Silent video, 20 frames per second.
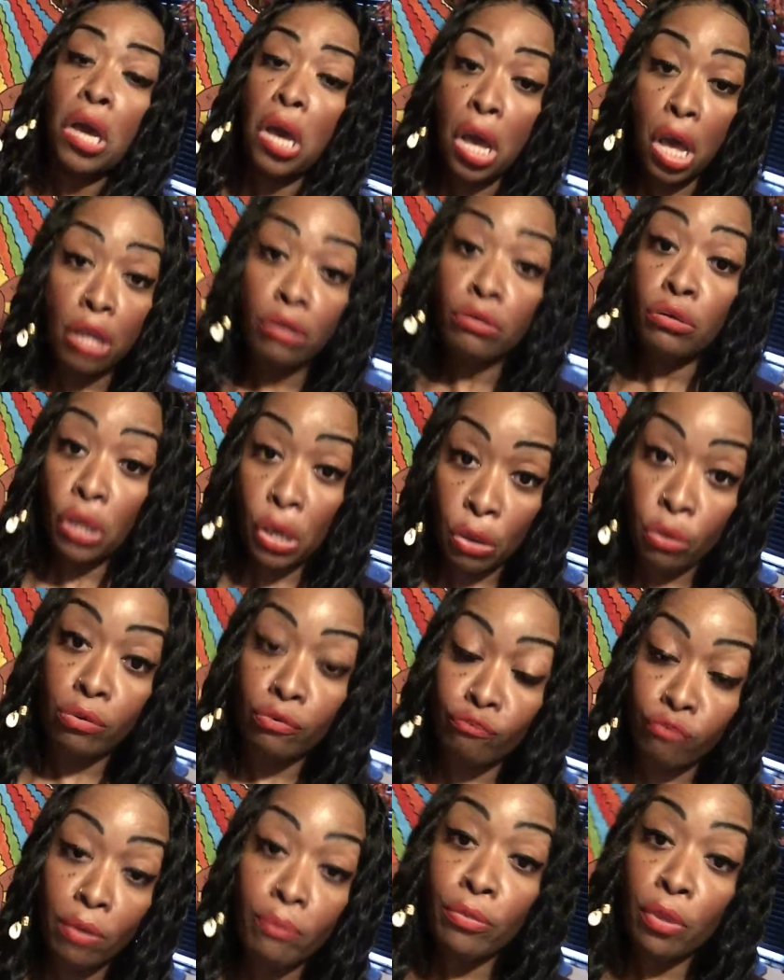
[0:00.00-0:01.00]
alone
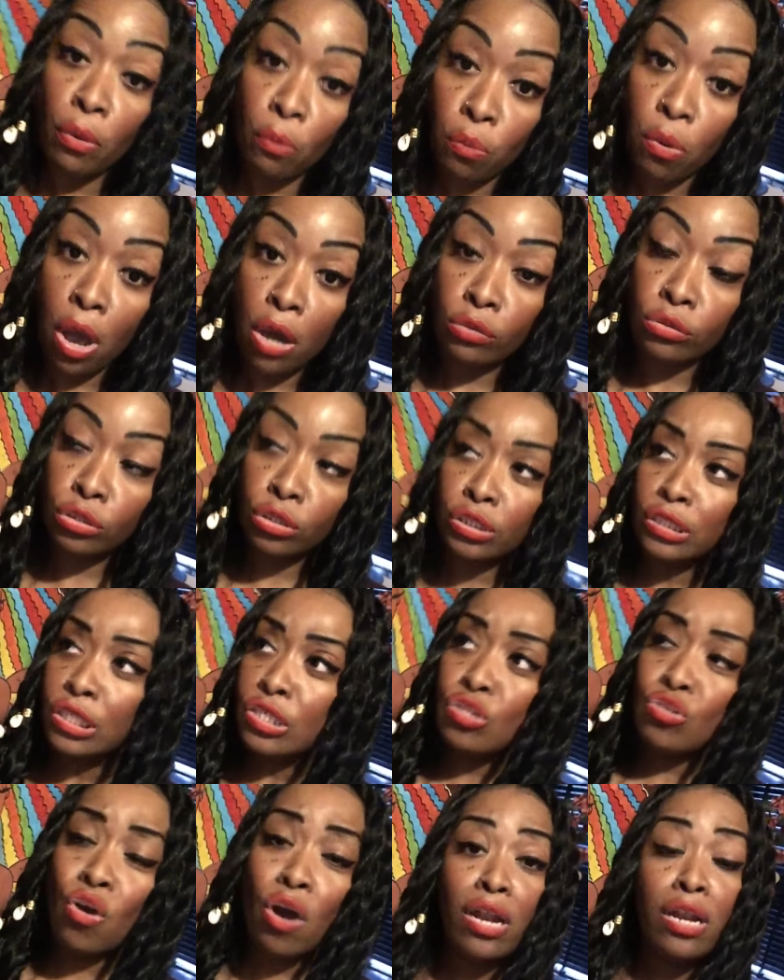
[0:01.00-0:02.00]
from the world because there's
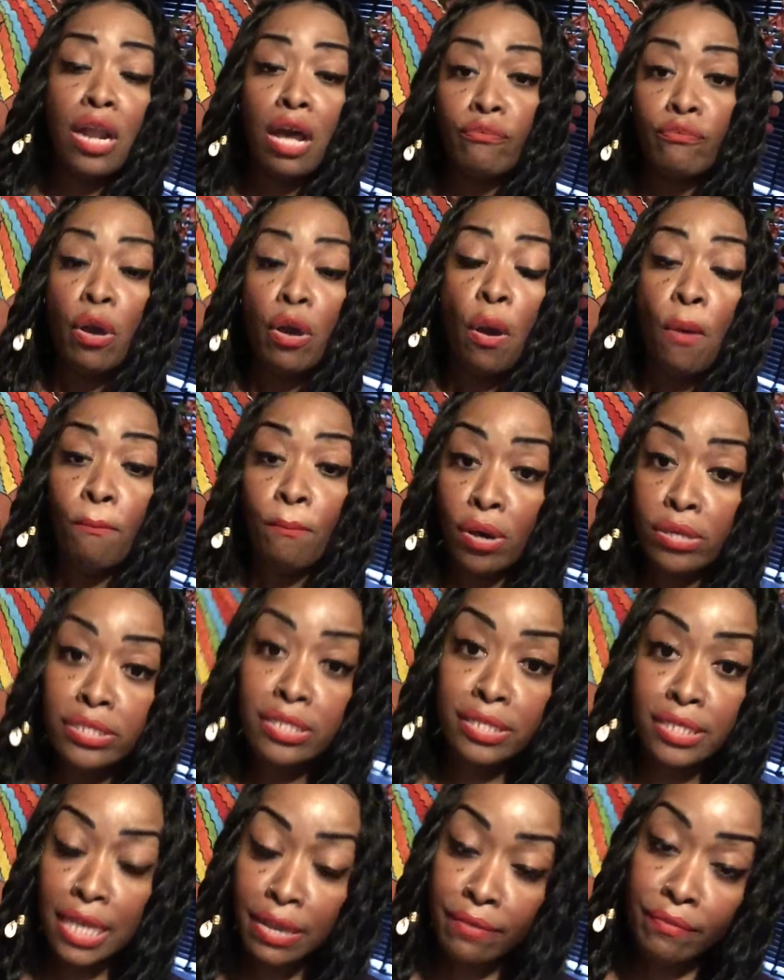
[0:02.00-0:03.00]
not enough
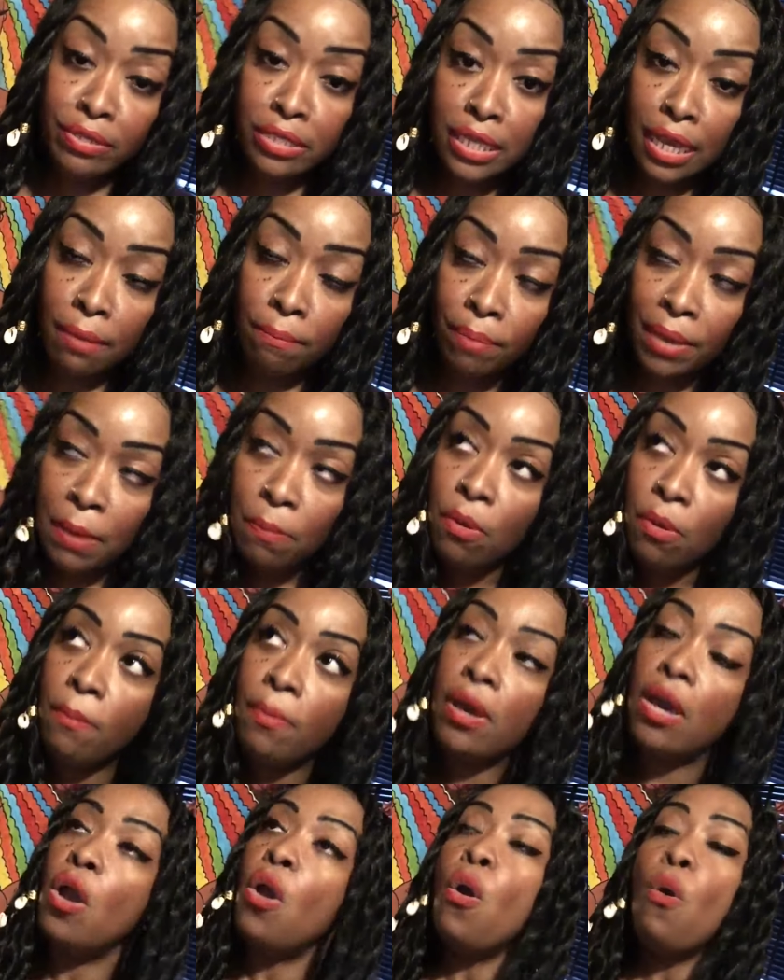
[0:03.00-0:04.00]
positivity in people,
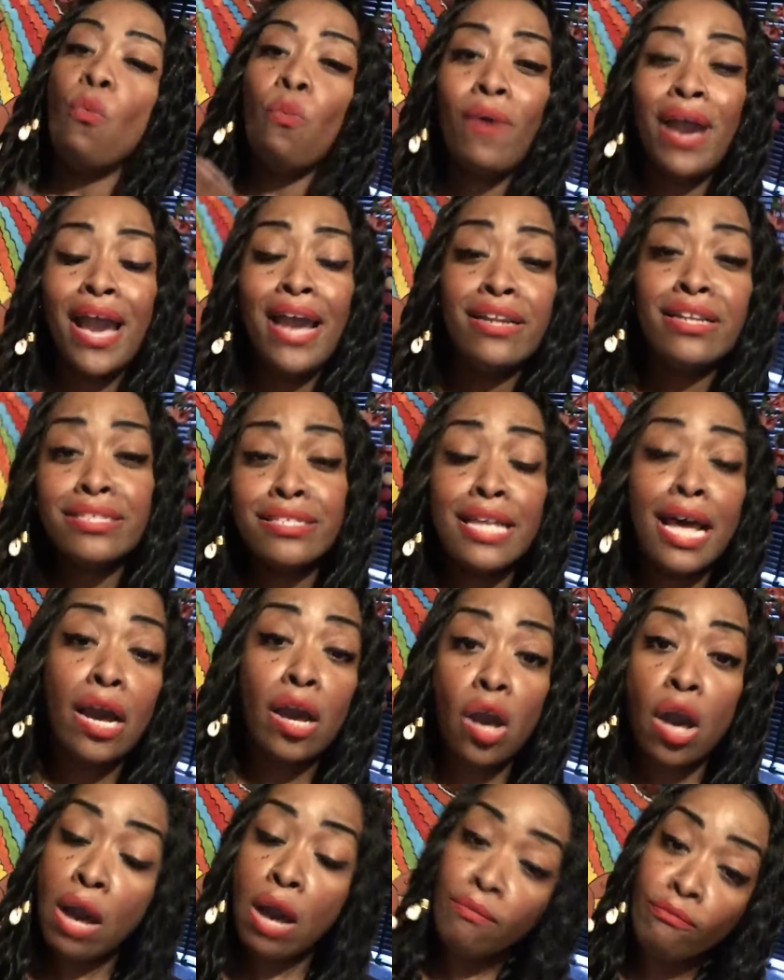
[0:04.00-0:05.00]
but where does that
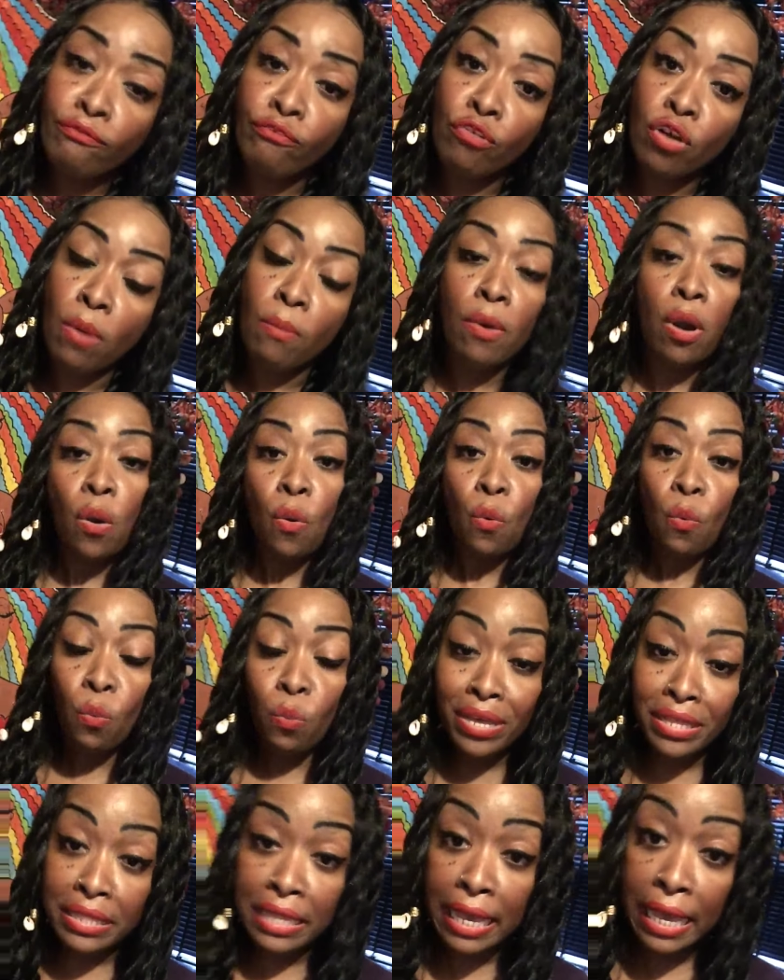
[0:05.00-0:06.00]
come from?
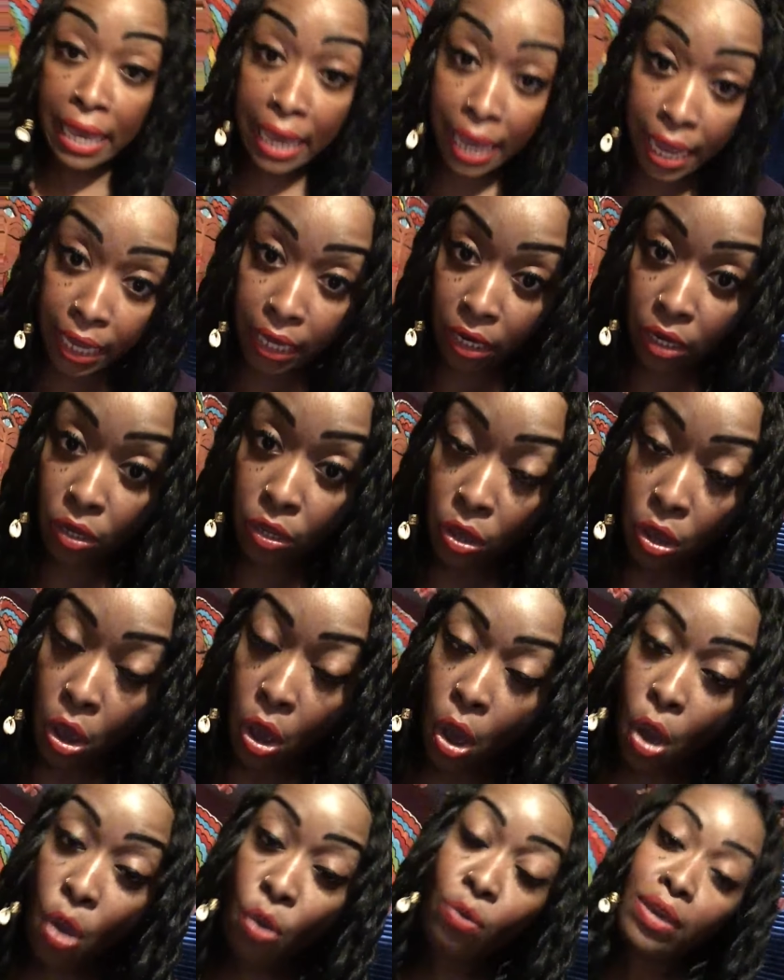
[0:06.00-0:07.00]
Within.
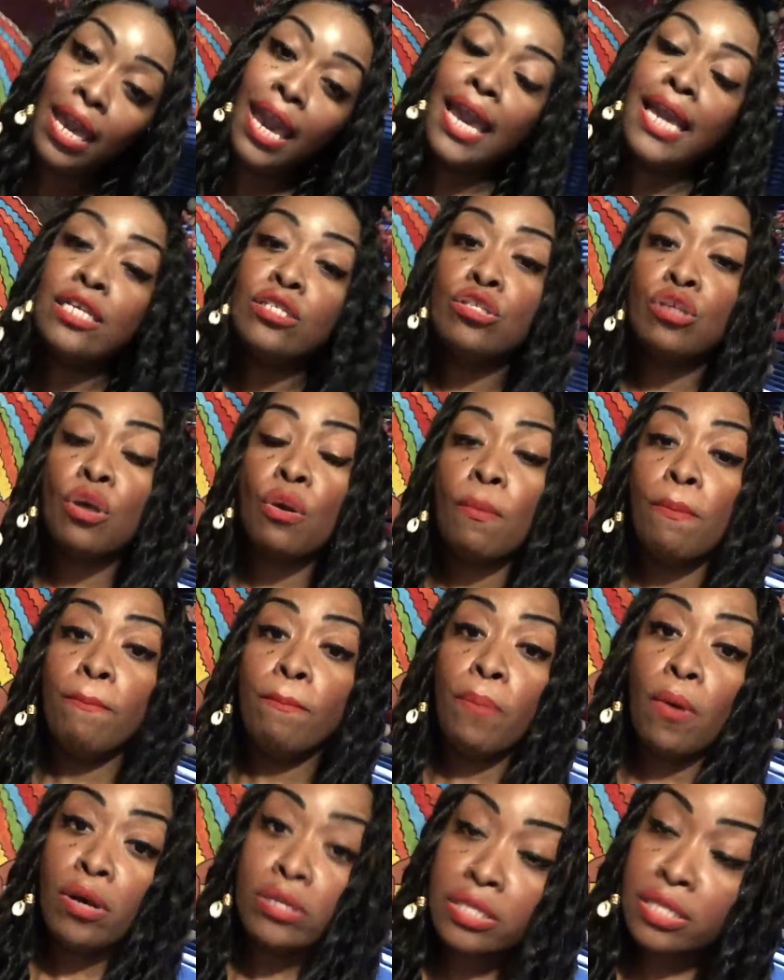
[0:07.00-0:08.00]
Okay, so
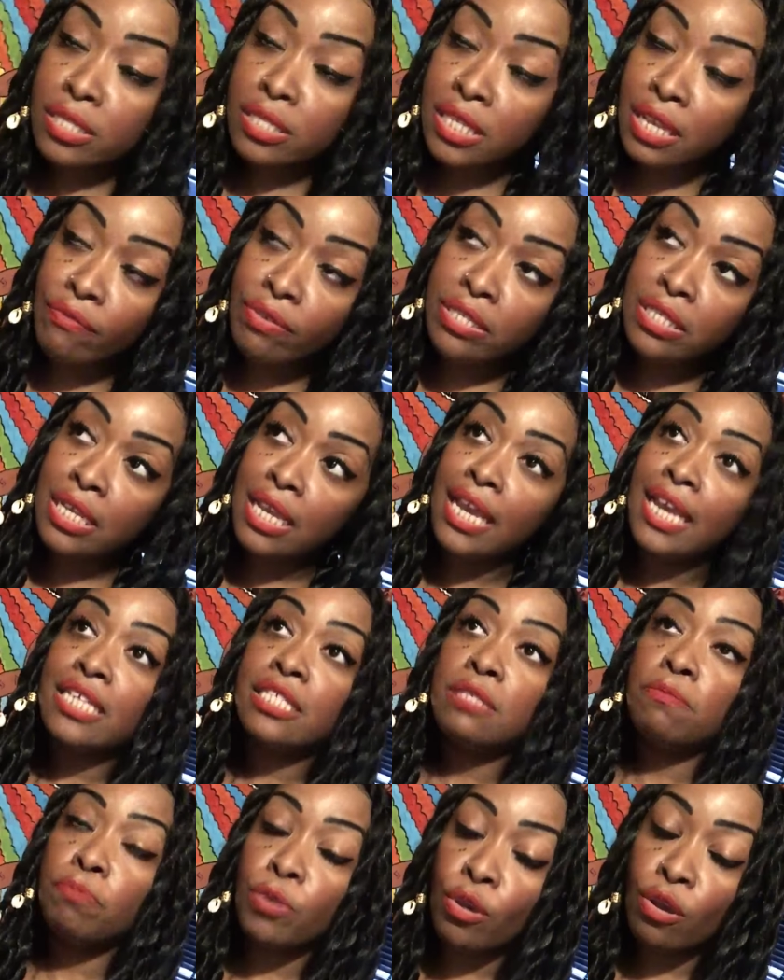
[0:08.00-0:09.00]
positivity
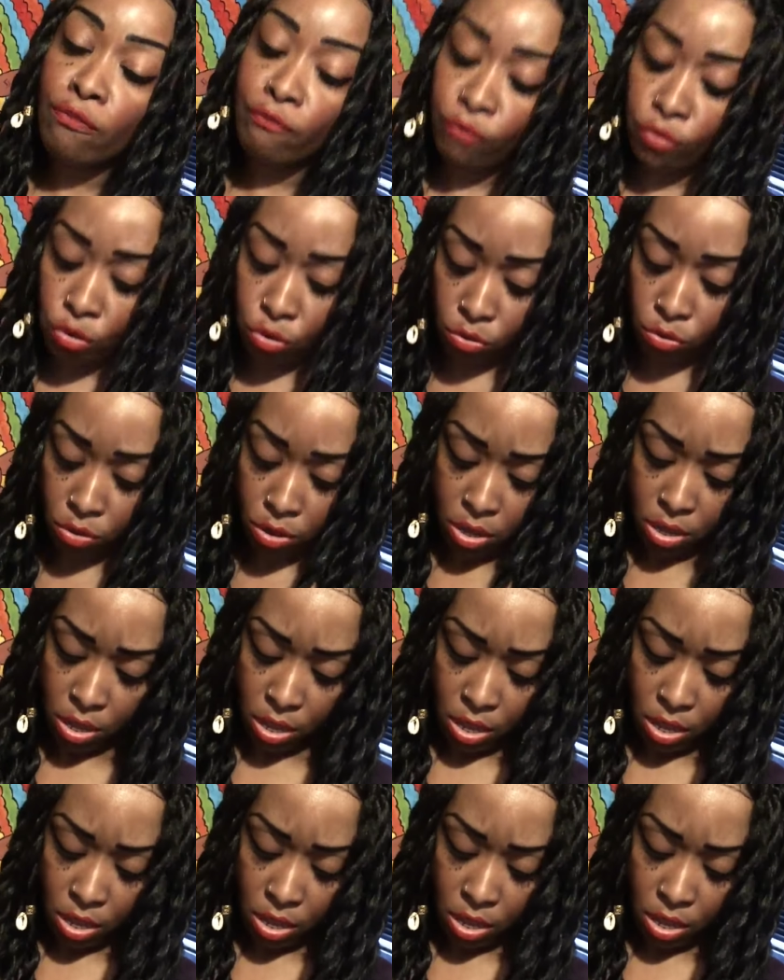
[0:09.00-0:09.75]
is beautiful.